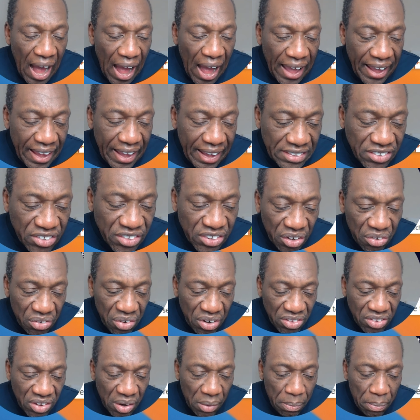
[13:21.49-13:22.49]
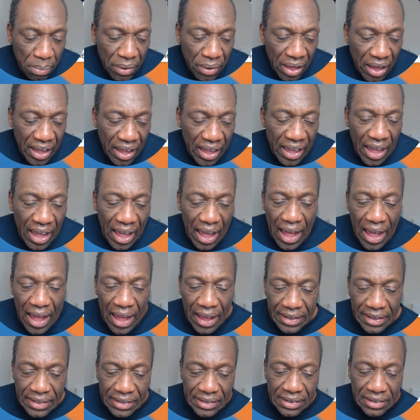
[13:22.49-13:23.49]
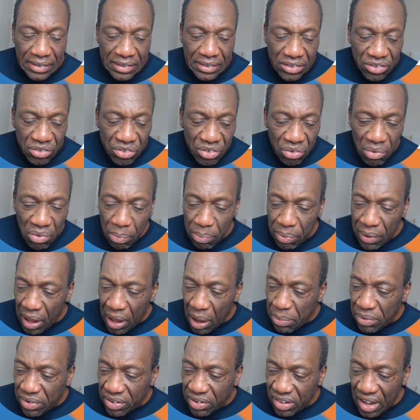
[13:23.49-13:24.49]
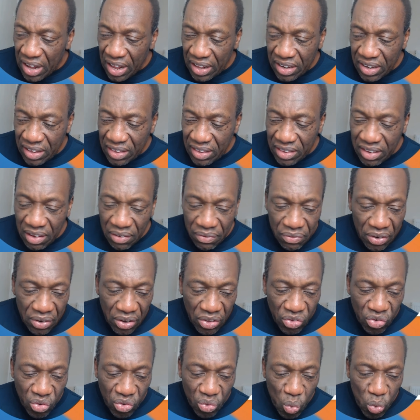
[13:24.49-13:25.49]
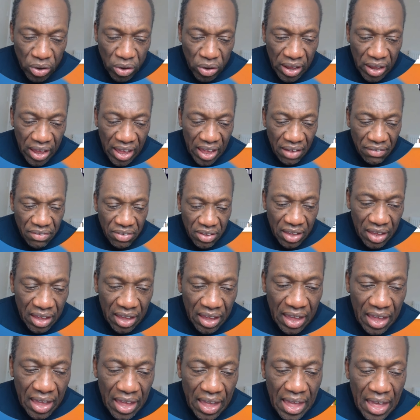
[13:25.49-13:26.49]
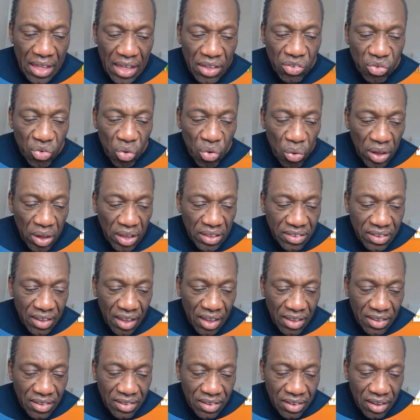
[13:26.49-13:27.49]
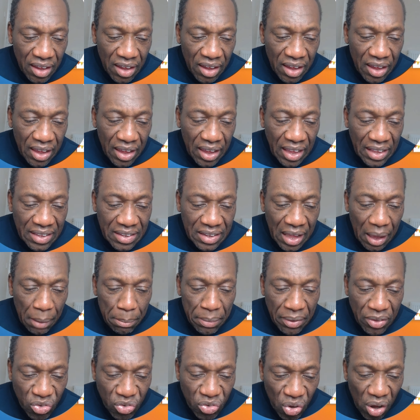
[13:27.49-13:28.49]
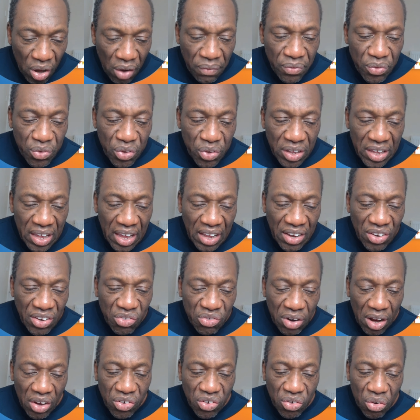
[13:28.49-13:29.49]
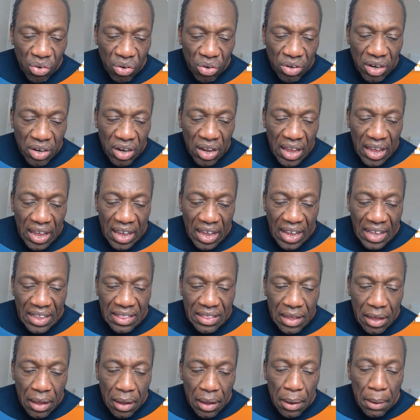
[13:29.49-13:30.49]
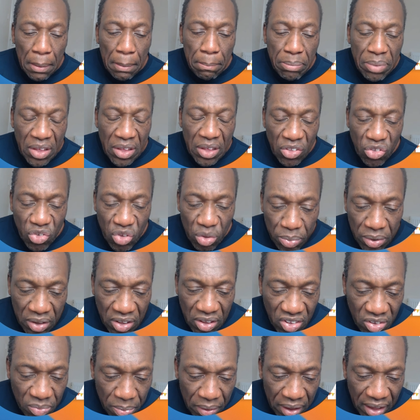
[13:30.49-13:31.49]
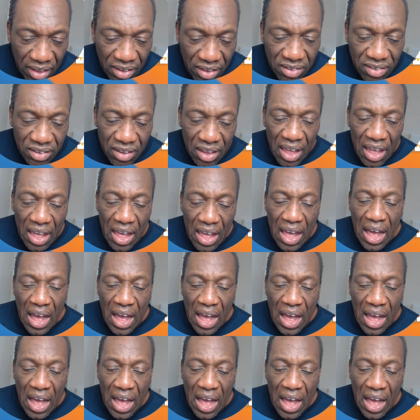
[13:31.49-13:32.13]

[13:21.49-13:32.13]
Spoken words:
I can generate a reply, and the reply will be slightly different to what I have here. So it says here, it can be tough to gain traction in the B2B space.